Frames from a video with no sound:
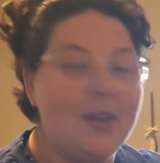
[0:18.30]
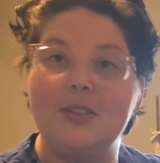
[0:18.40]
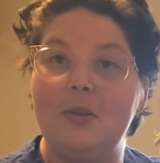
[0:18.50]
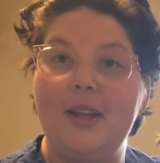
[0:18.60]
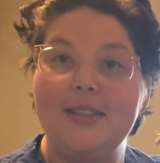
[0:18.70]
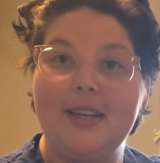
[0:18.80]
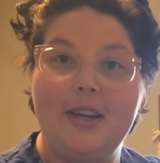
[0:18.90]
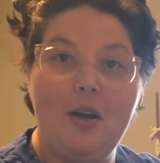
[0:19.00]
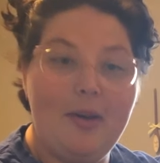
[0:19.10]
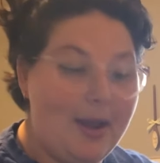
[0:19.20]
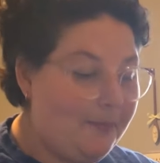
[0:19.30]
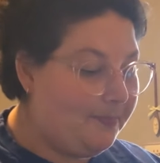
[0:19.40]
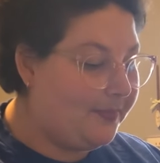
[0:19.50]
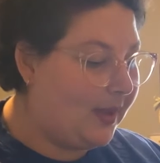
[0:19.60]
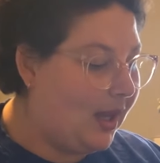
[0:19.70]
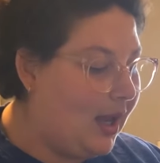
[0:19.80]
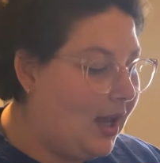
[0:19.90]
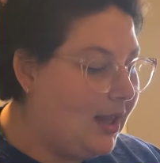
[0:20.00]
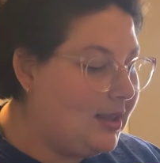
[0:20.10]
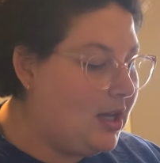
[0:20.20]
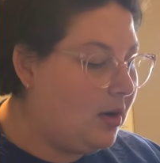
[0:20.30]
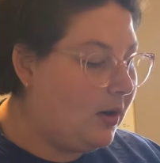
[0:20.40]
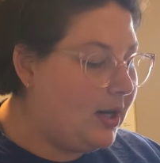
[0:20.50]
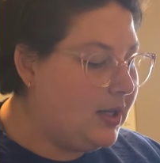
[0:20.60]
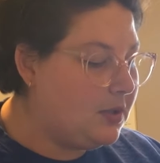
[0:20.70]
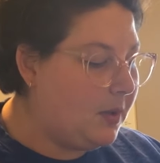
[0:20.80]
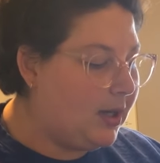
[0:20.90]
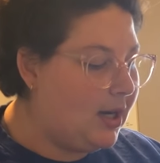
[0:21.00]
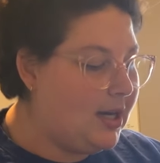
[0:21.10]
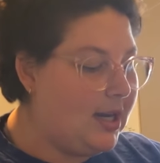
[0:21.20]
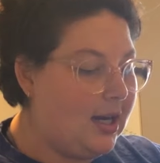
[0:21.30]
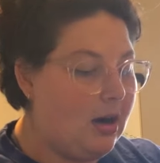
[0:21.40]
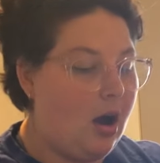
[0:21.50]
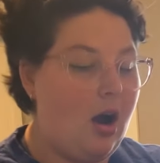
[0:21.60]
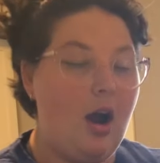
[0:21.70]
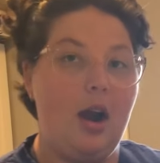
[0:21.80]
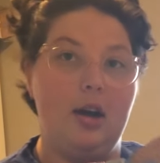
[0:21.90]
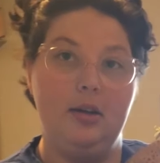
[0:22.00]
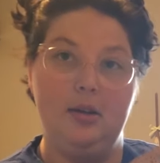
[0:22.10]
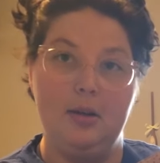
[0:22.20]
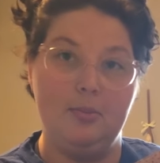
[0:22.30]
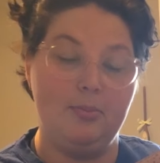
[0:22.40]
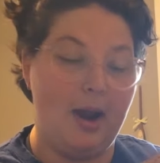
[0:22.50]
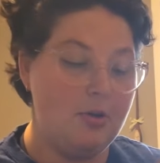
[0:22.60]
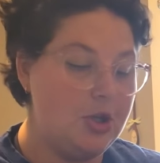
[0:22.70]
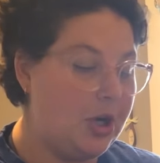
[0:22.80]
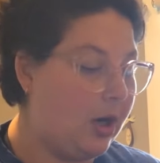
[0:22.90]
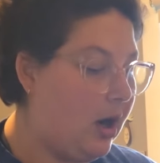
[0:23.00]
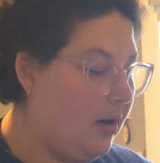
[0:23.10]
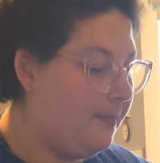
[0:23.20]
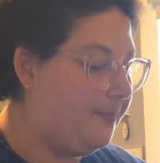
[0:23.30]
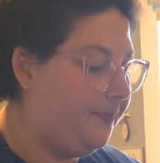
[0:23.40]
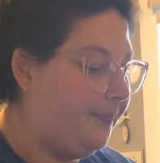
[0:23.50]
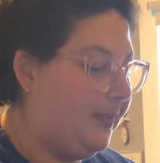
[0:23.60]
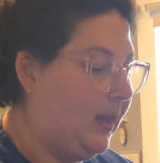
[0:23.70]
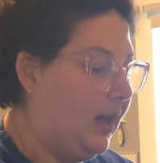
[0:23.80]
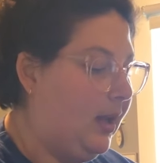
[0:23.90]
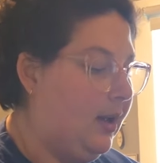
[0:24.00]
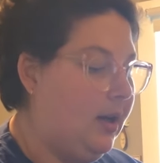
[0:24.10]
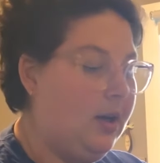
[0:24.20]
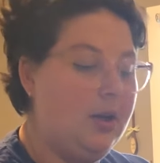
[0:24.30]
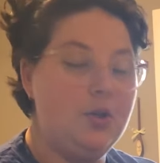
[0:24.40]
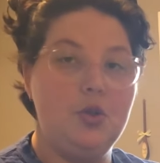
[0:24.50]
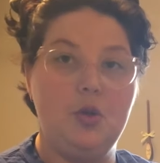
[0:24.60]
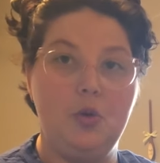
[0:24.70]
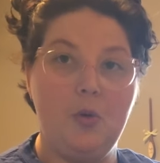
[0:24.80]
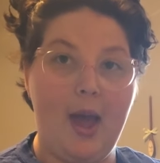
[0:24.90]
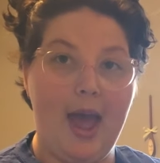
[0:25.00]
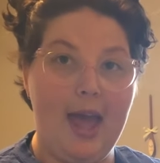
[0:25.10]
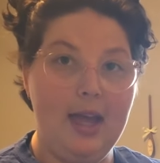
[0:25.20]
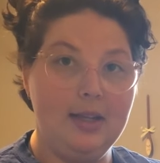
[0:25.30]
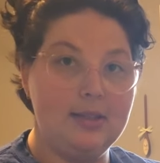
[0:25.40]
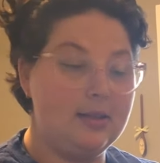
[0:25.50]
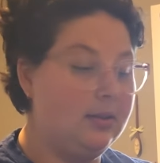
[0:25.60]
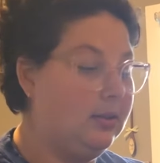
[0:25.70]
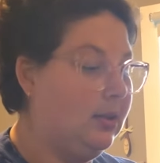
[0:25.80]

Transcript: So let's get going. The ingredients we're going to need are brown sugar, 2 eggs,